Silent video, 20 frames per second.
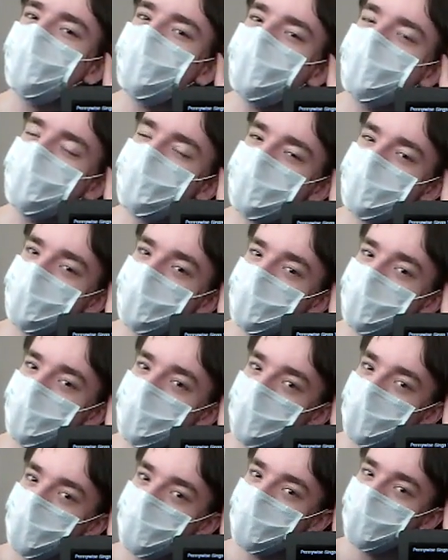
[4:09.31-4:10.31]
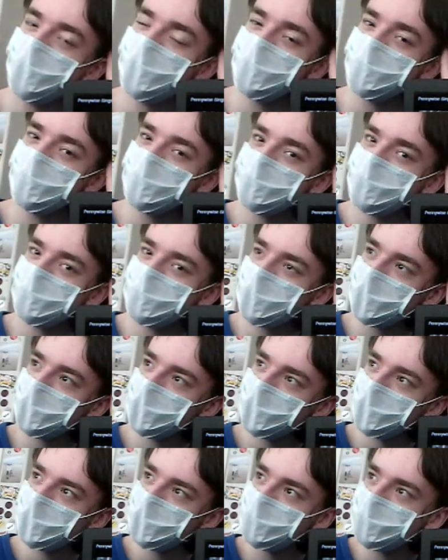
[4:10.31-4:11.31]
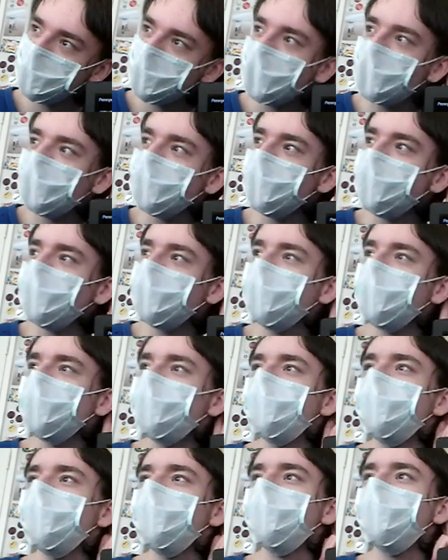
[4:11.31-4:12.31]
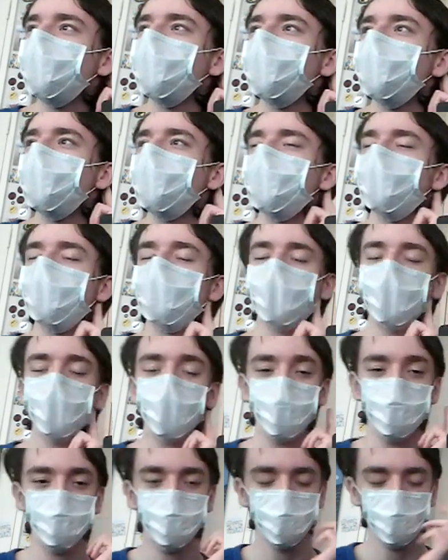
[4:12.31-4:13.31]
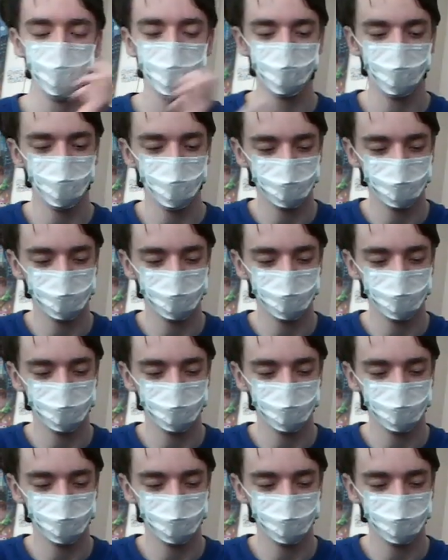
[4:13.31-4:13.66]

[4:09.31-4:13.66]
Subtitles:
'cause it's a different dairy that I buy.